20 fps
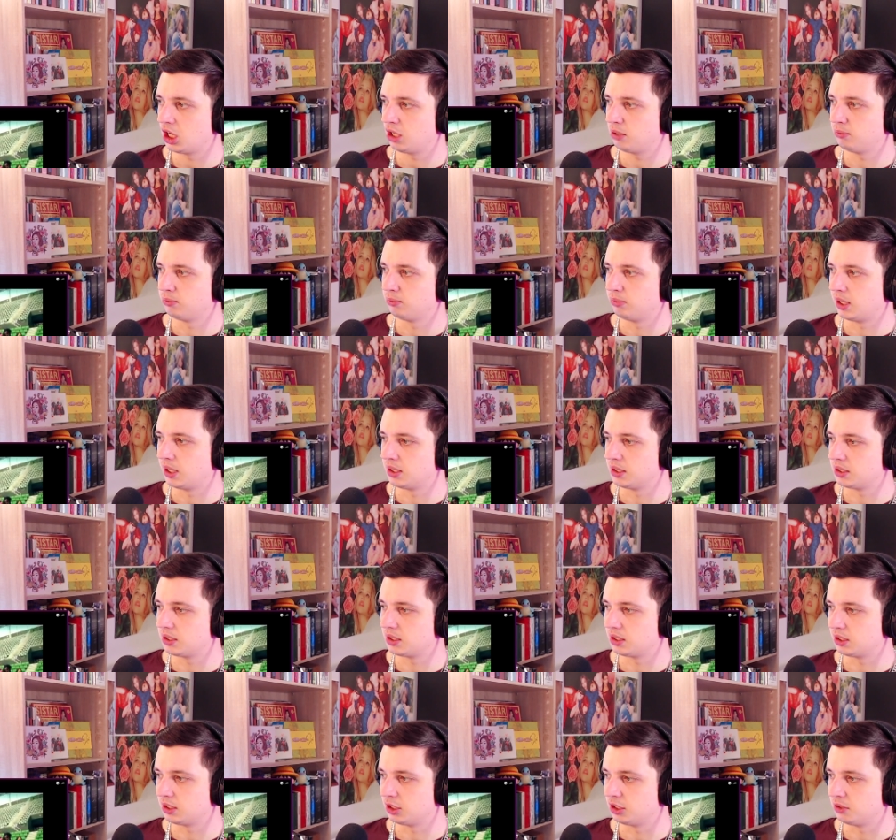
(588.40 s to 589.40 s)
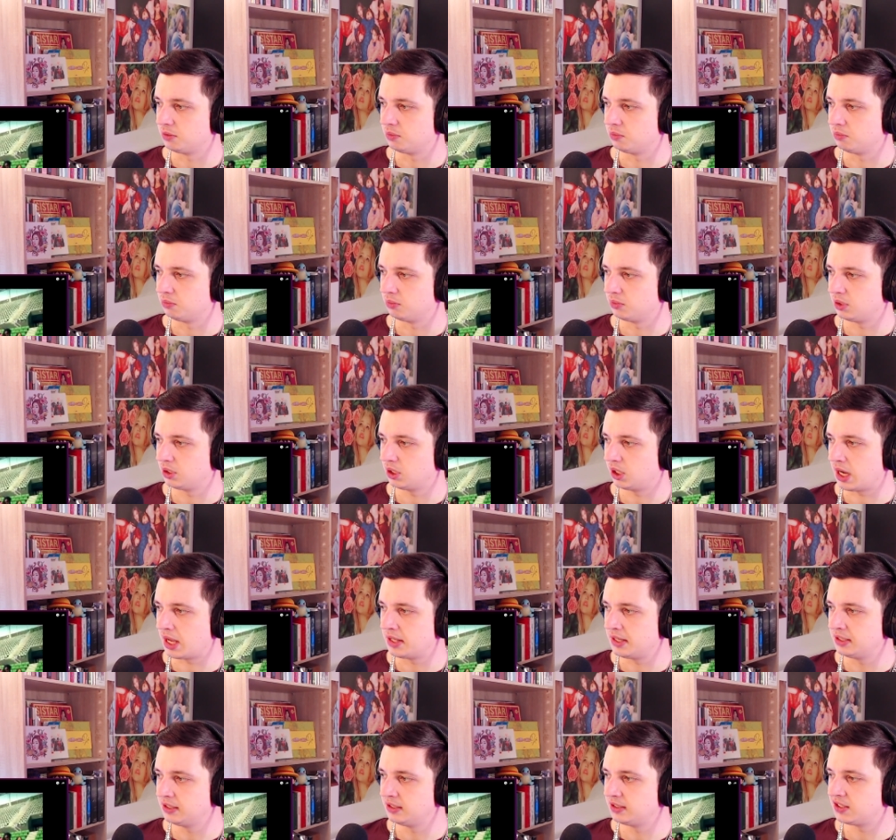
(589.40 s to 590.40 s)
but um, I
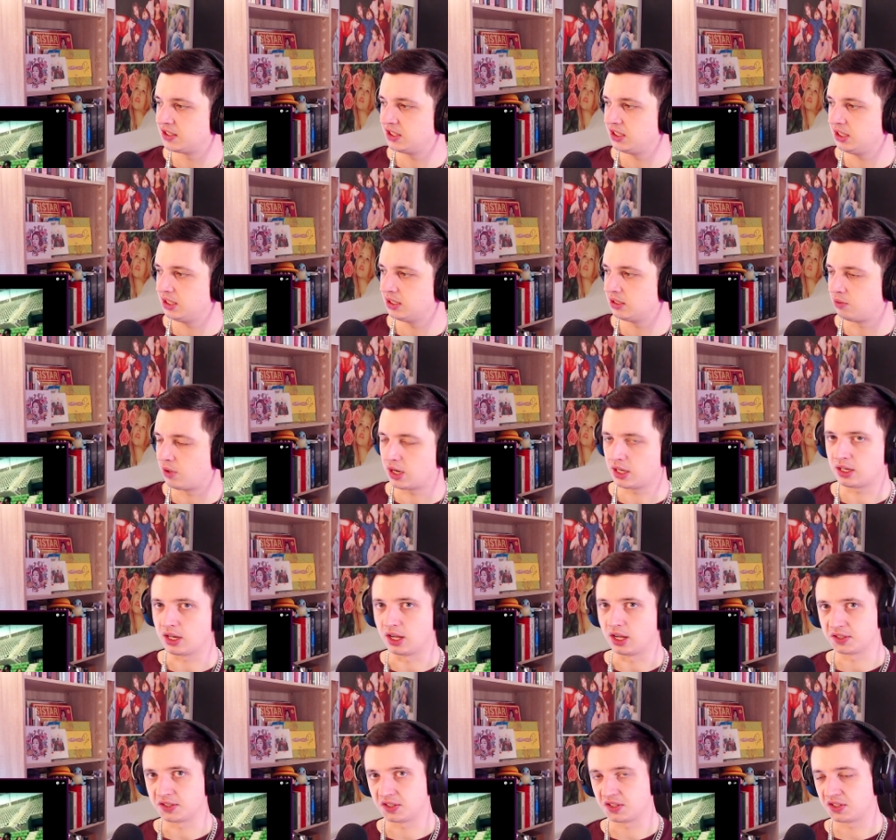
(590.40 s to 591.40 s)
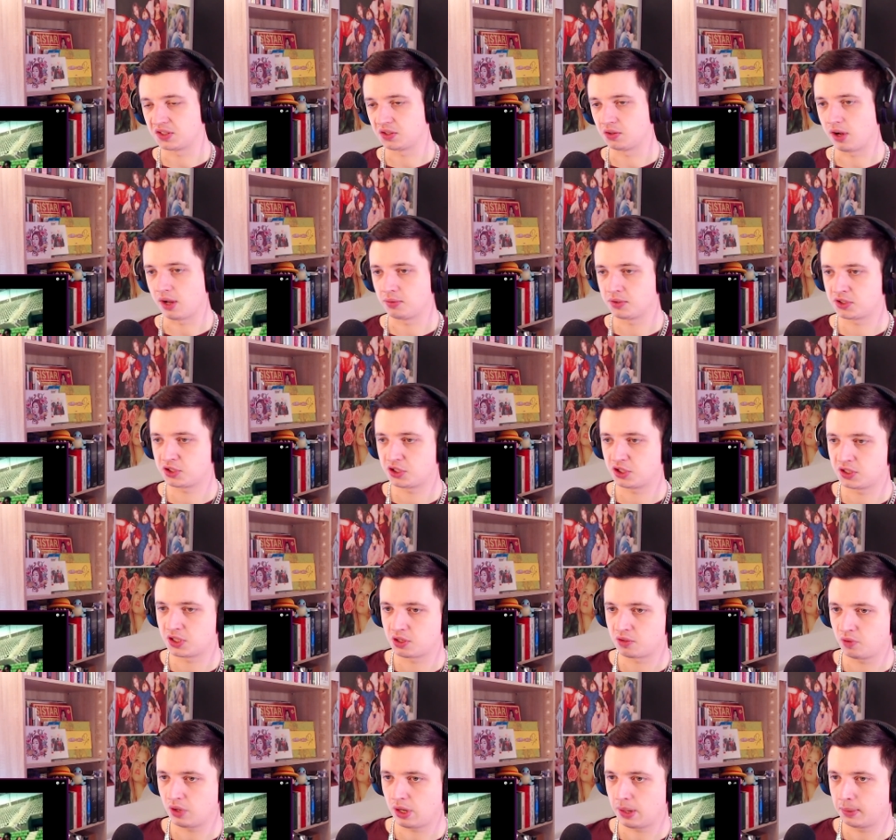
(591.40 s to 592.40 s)
didn't see the red glasses, so I was just
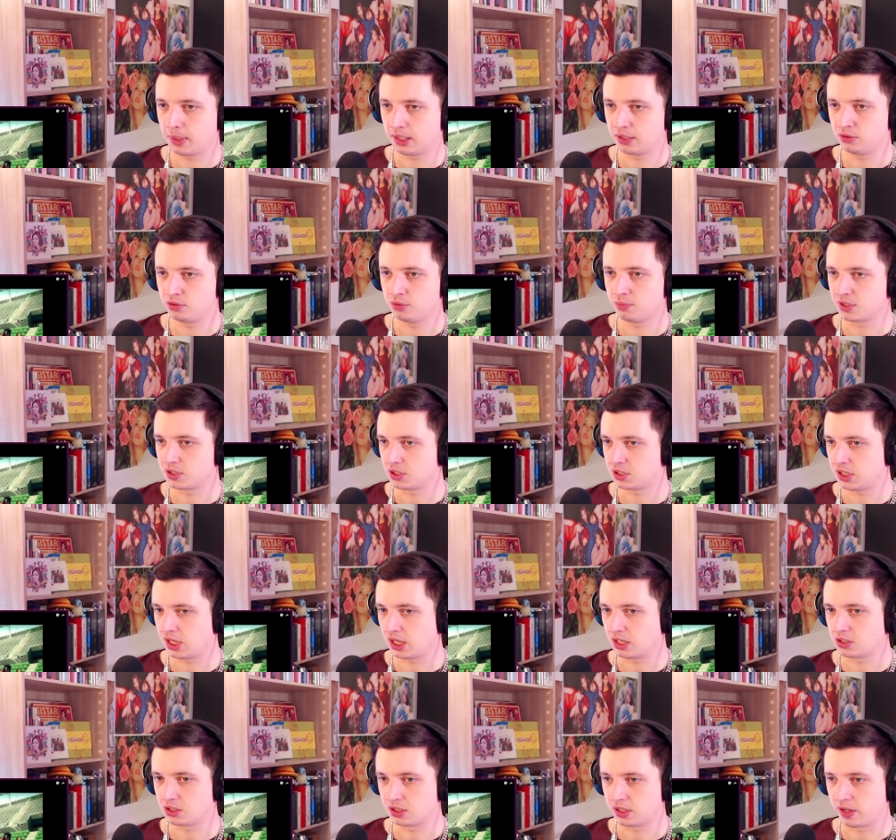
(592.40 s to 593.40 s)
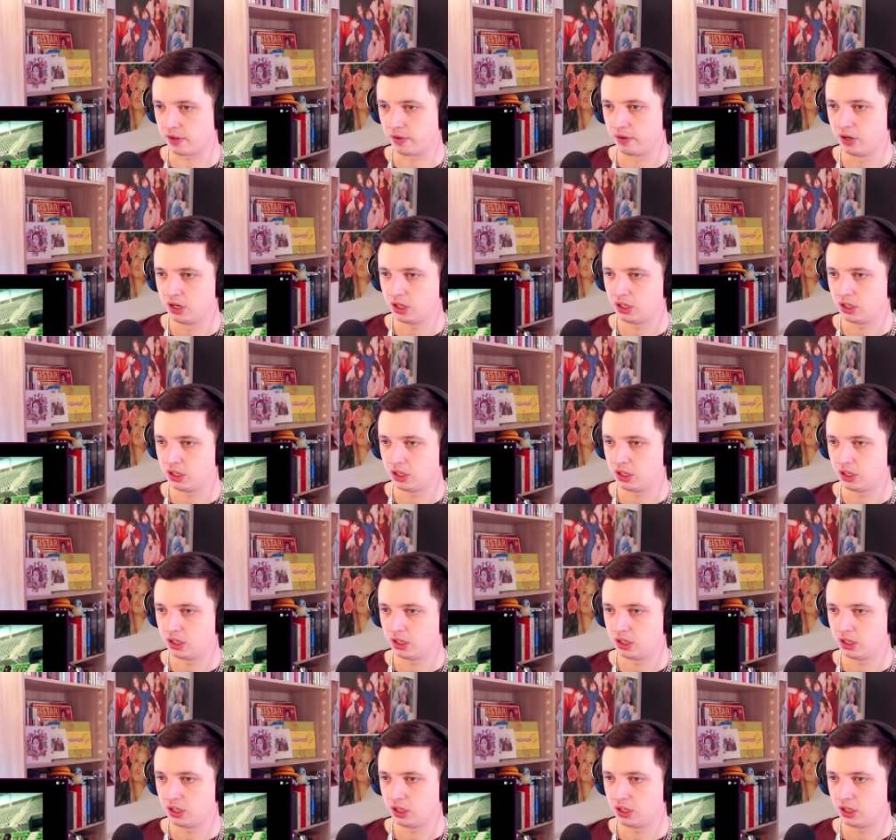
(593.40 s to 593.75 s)
not really paying too much attention there.